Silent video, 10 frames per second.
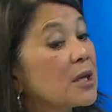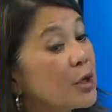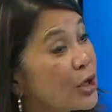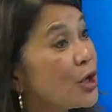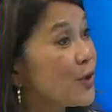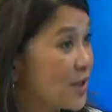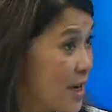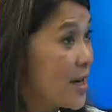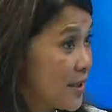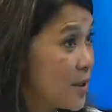The good news
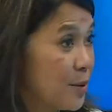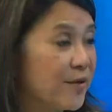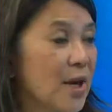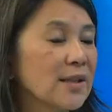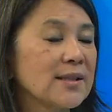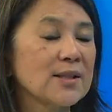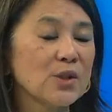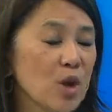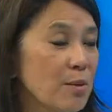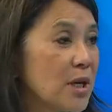is we've got
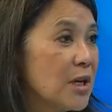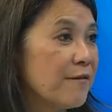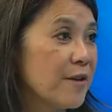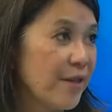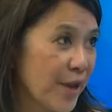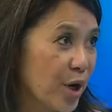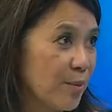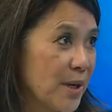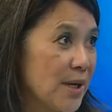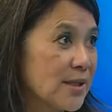so many different
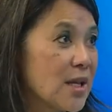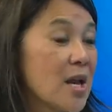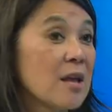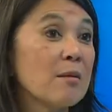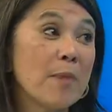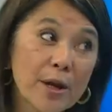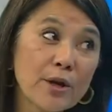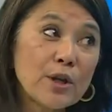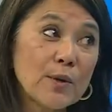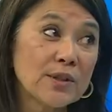therapies. The better
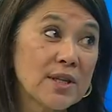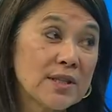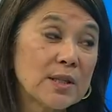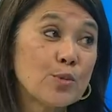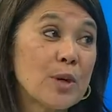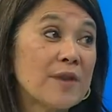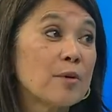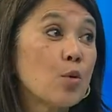news is we have a